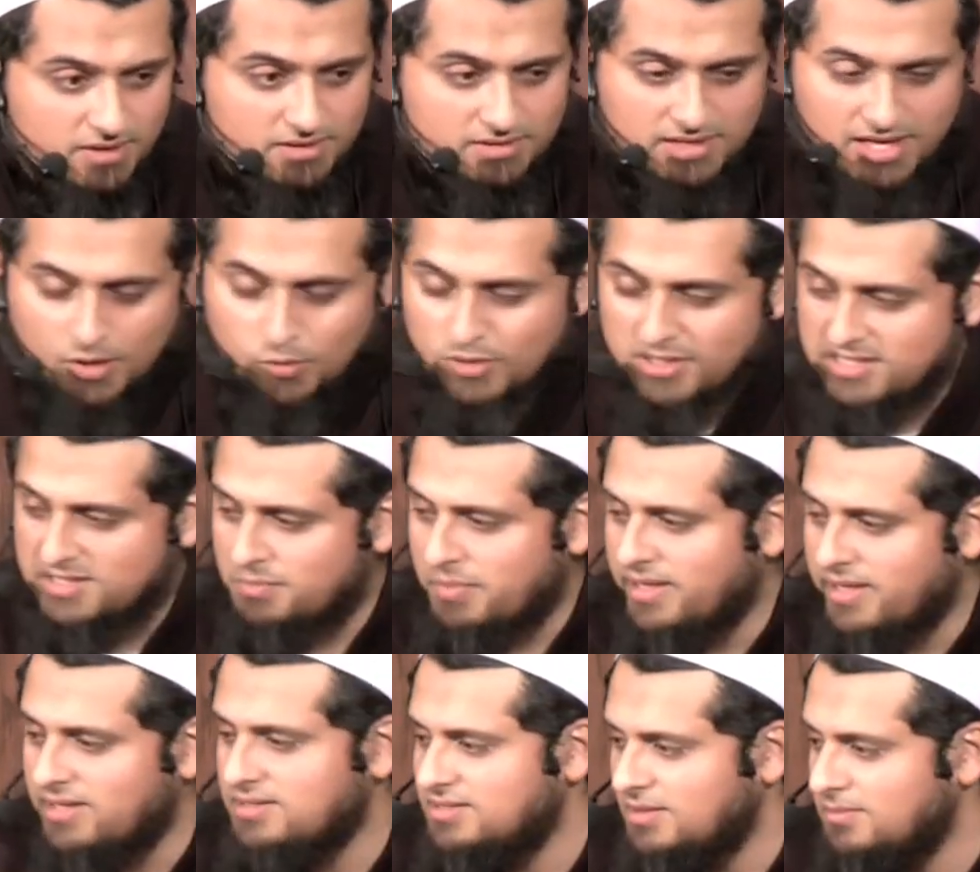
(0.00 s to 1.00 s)
that we
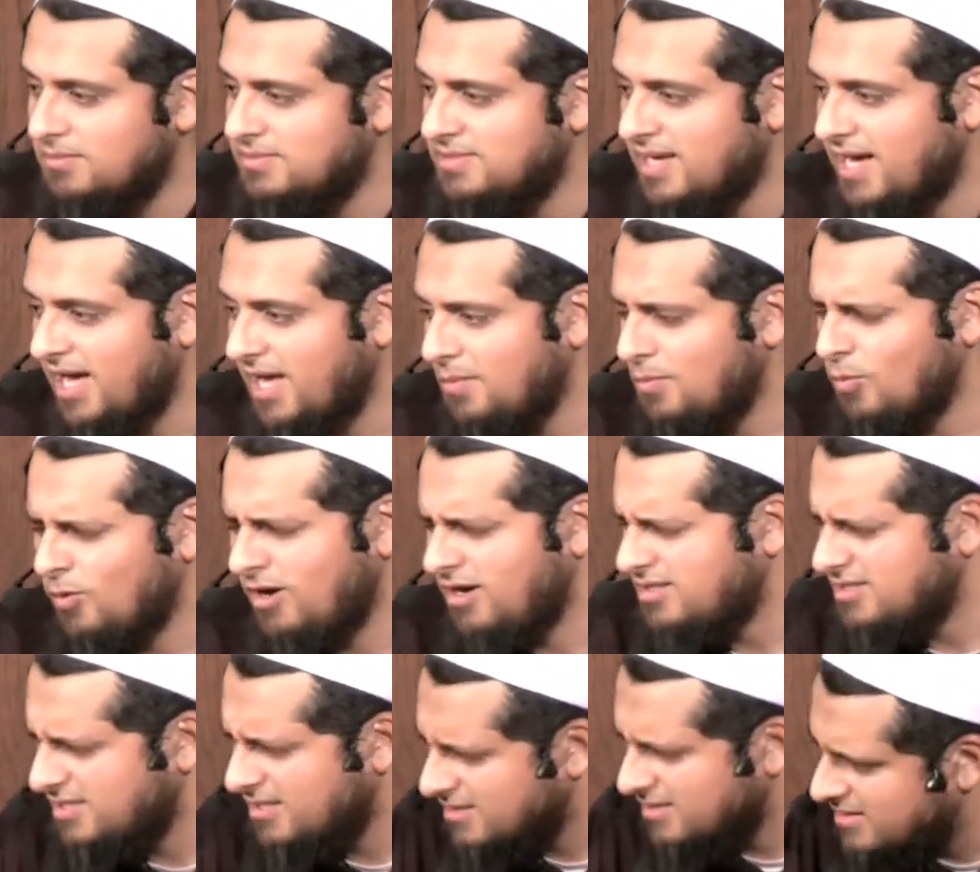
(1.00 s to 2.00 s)
spend some time
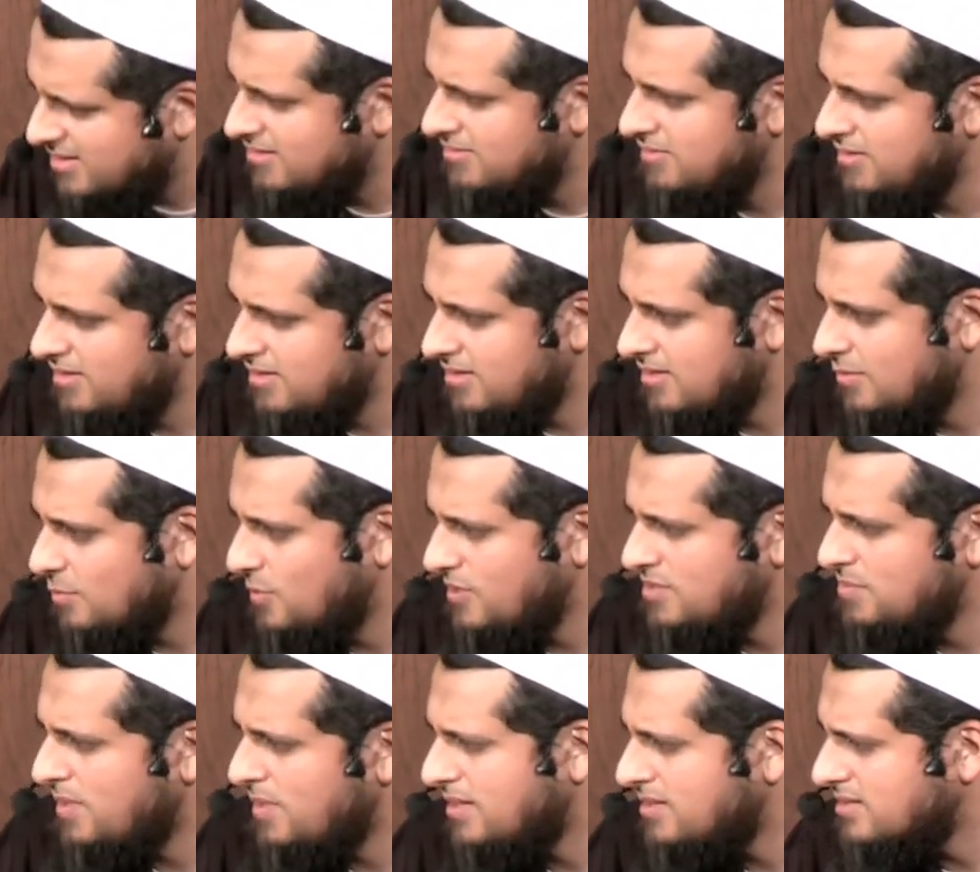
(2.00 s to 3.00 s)
watching TV, we
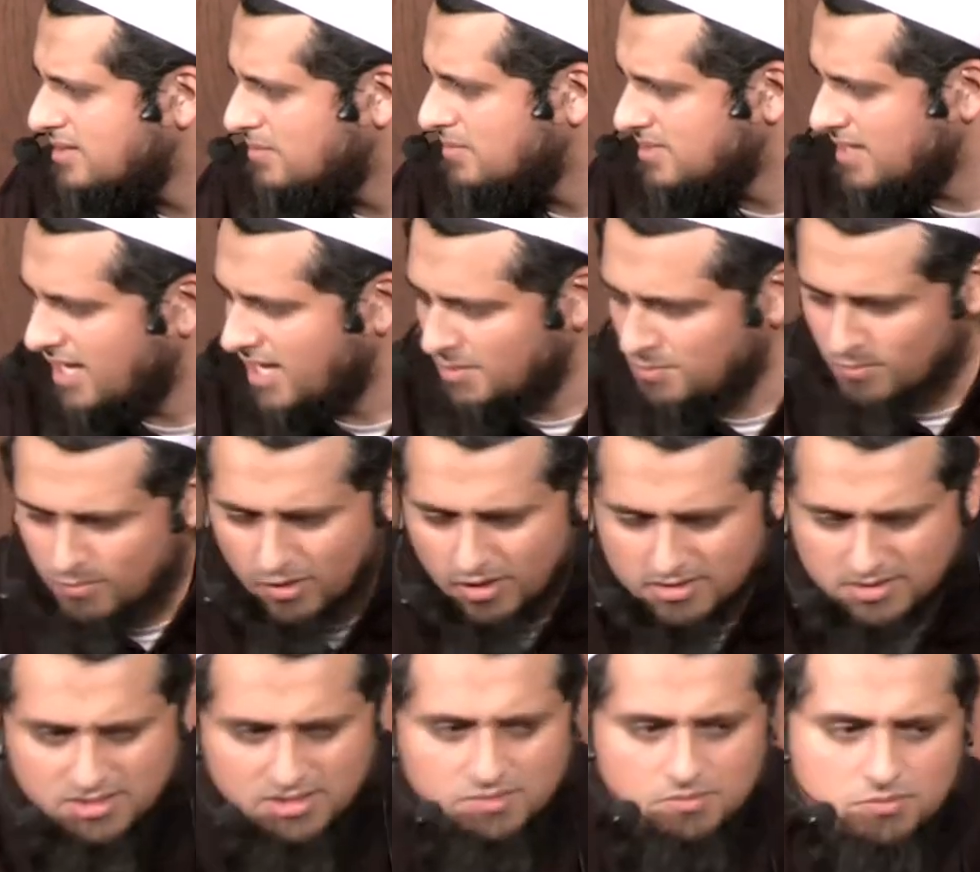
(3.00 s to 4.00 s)
spend some time
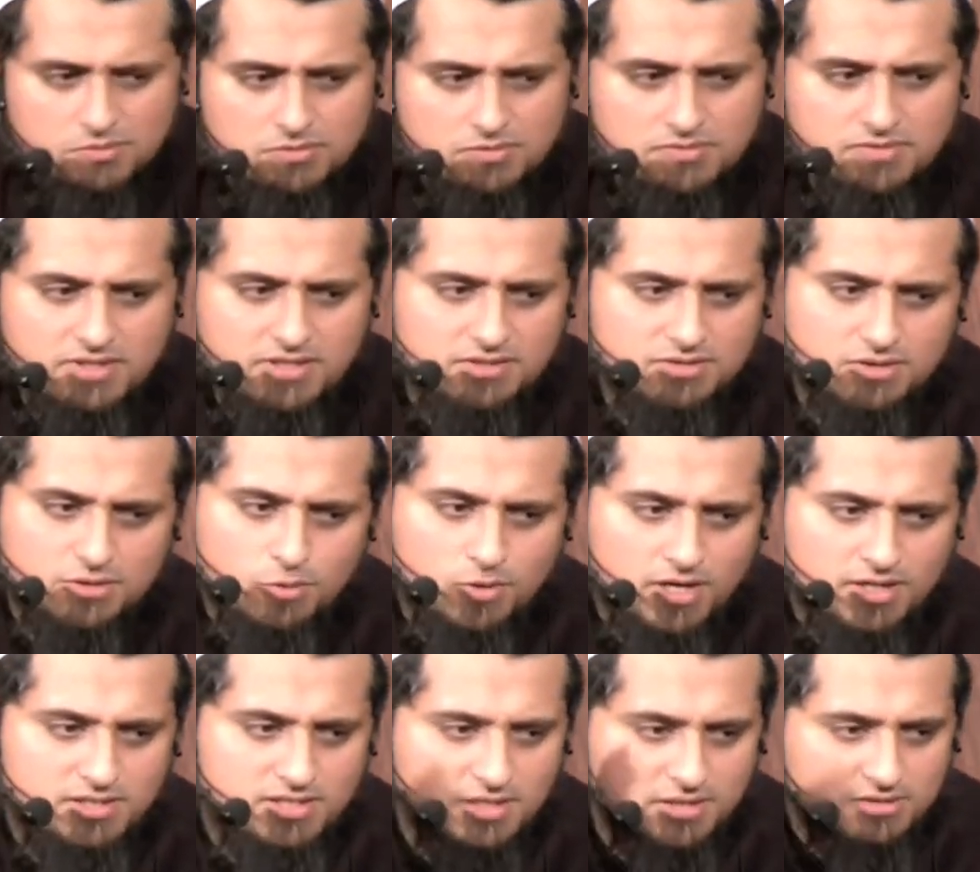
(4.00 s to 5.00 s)
watching movies or
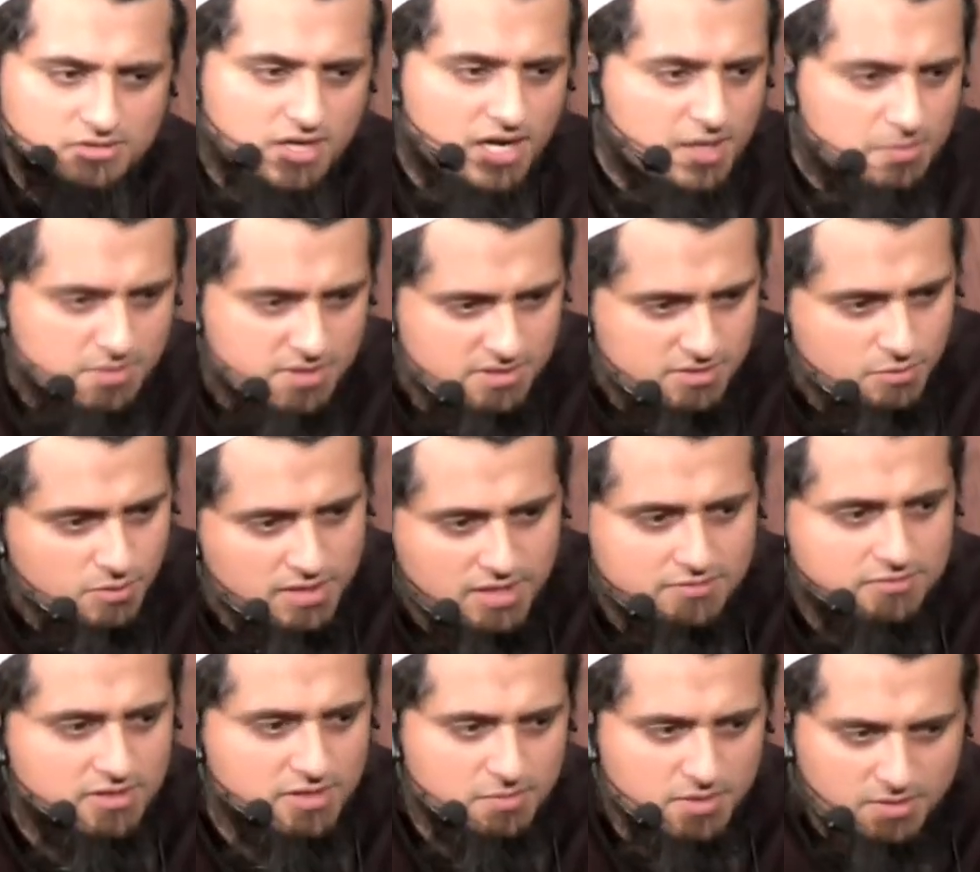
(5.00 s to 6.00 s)
watching dramas,
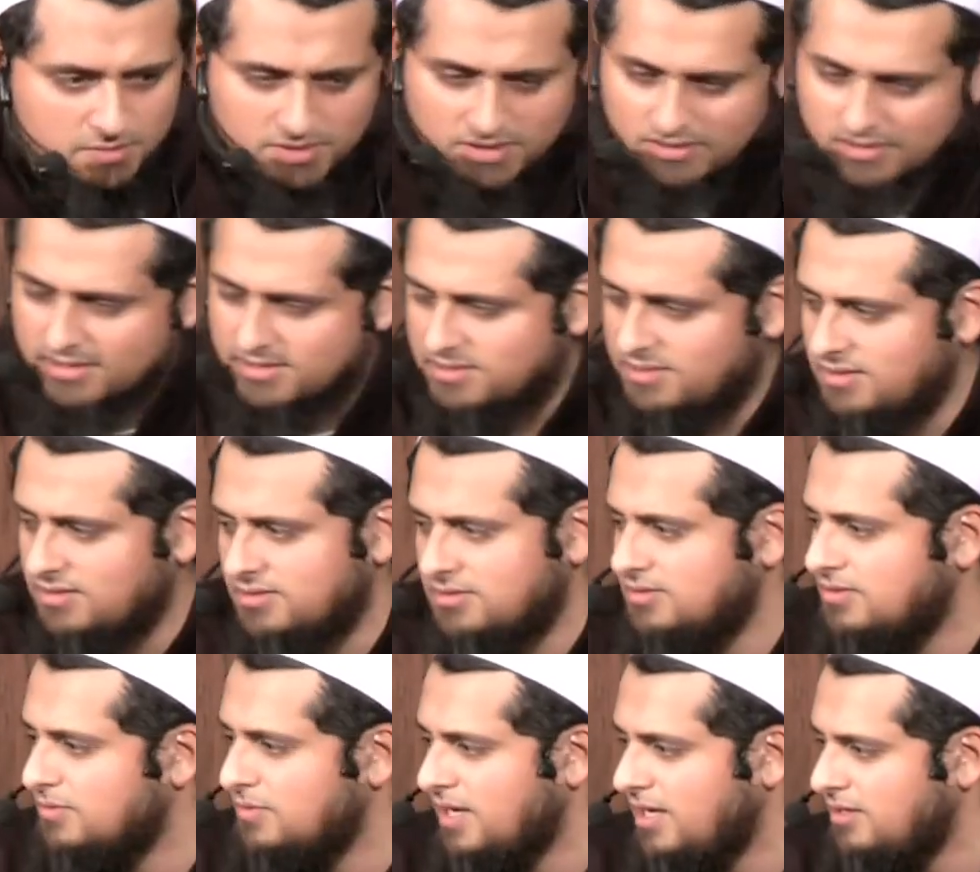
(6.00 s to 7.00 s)
whatever it may be, listening to
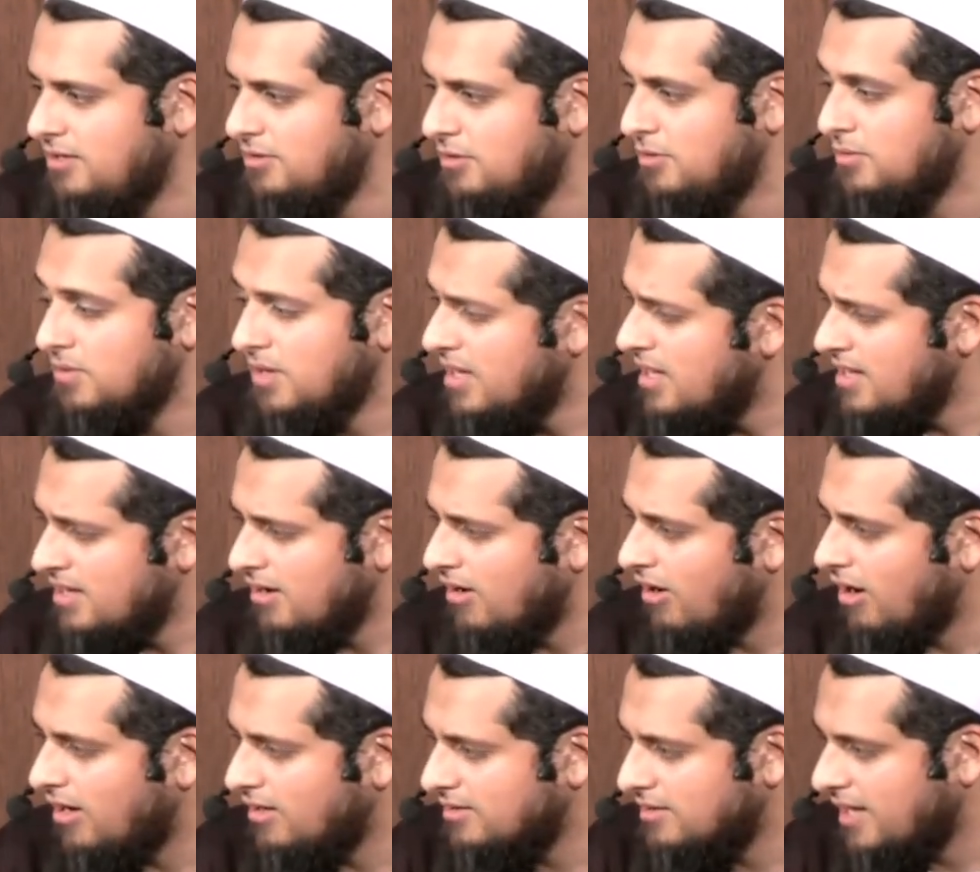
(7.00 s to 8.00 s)
the radio,
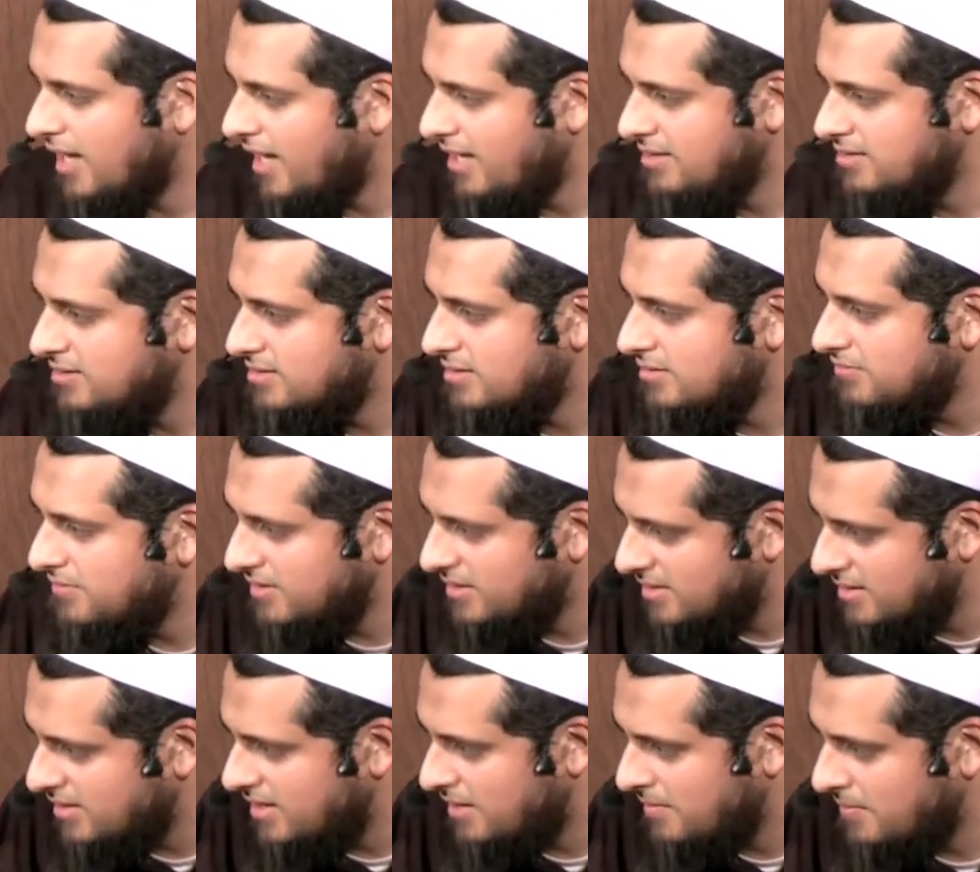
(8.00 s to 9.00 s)
online, surfing
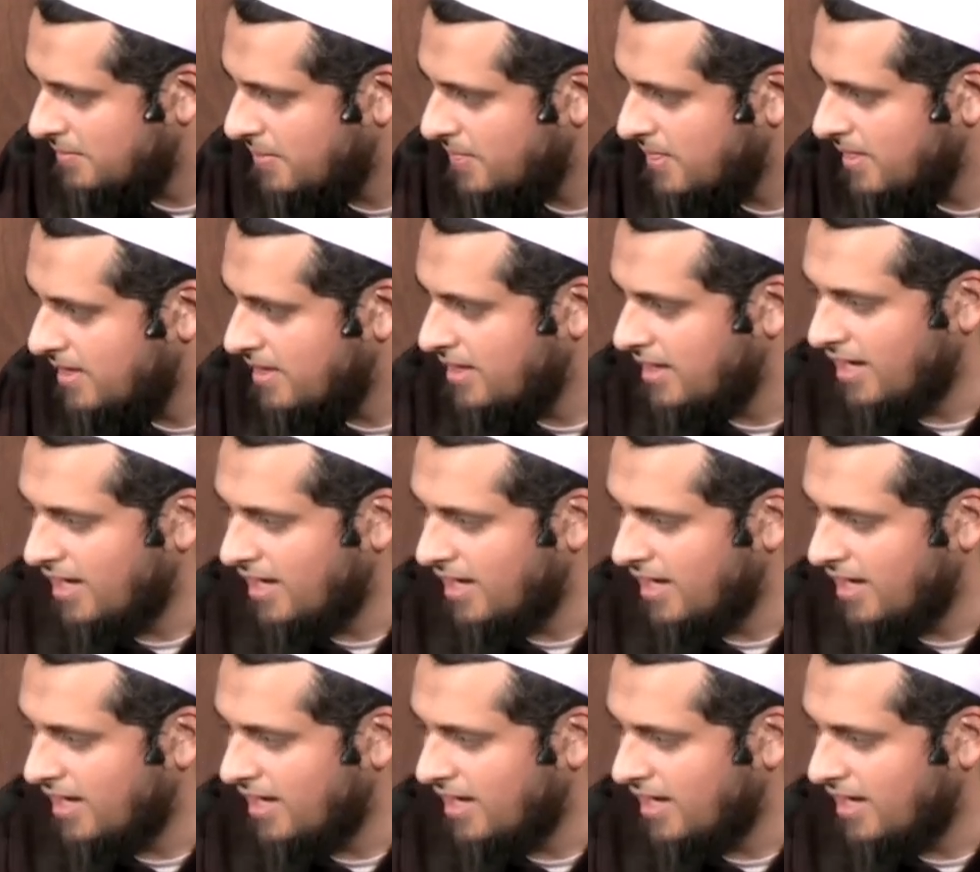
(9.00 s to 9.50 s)
the net.